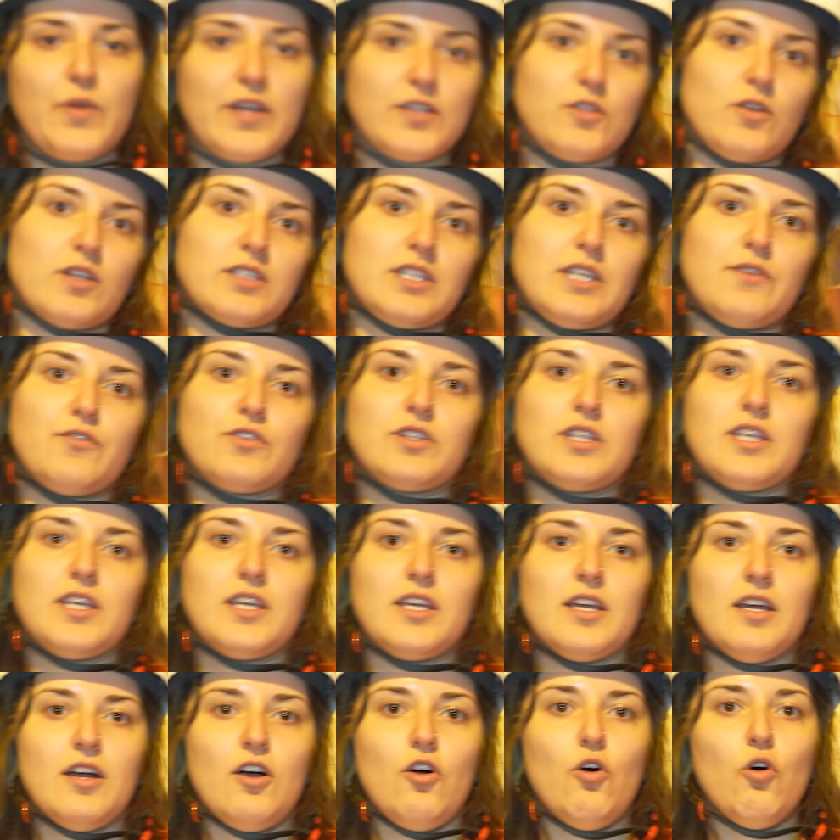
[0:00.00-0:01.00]

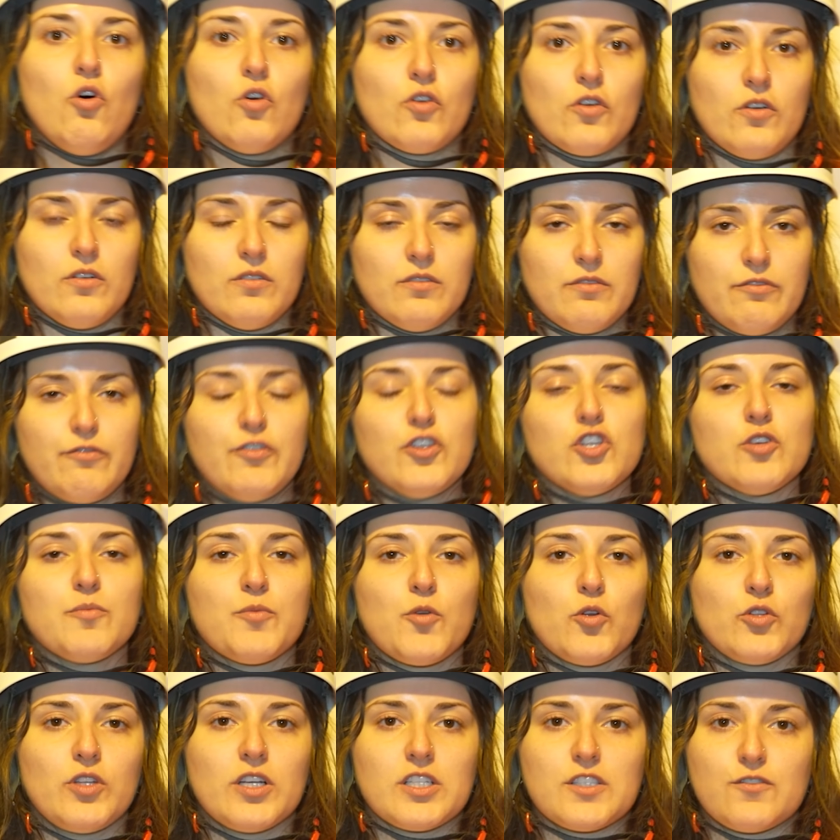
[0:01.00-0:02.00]
radioactivity or
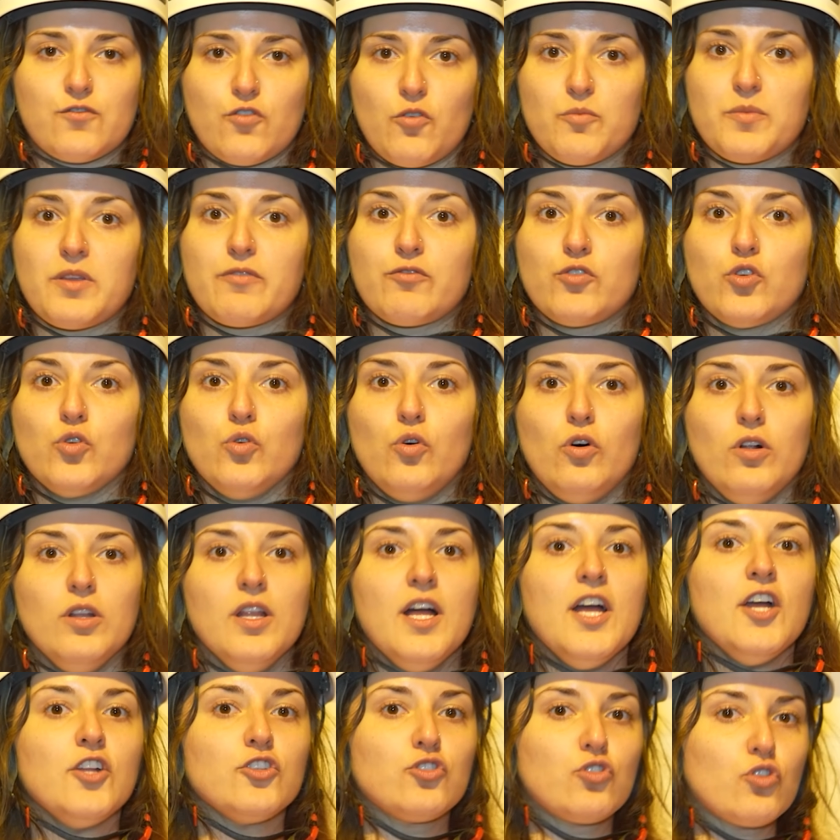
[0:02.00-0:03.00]
fission products from the
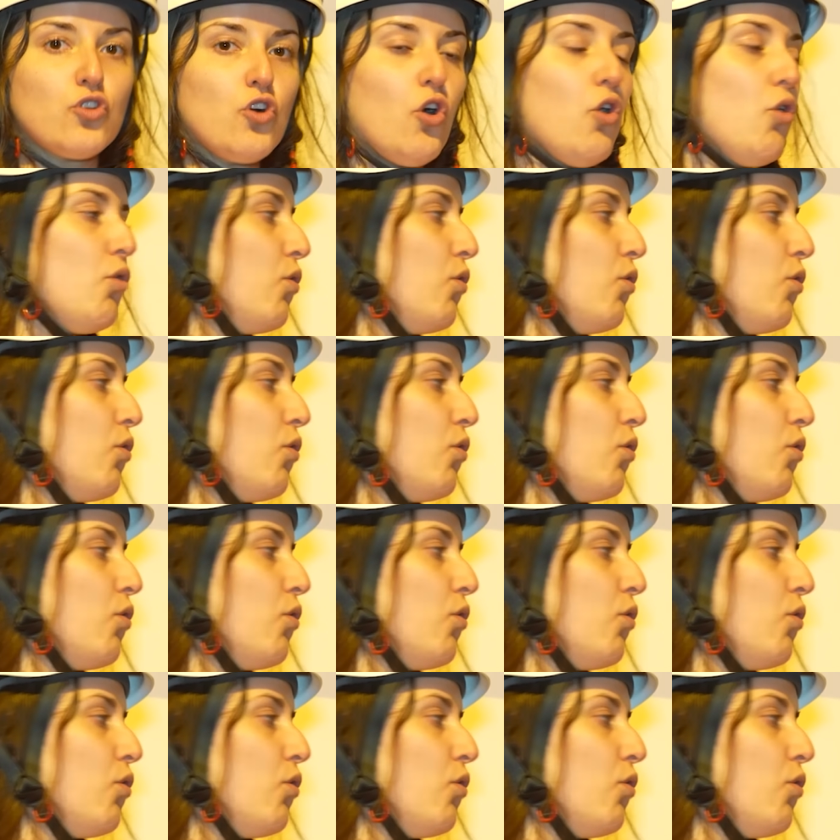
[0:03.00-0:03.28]
fuel to